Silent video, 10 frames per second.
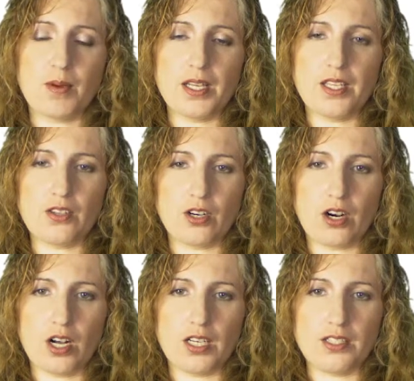either
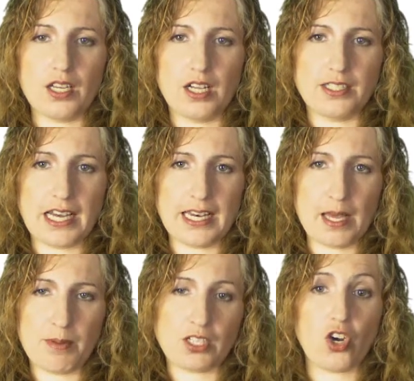on a
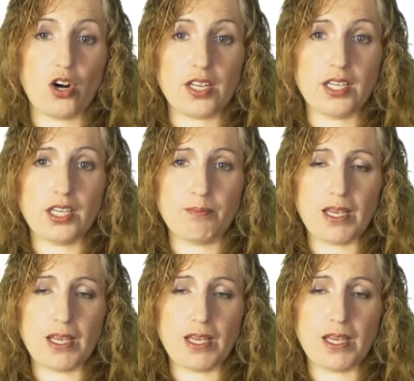dynamic targeting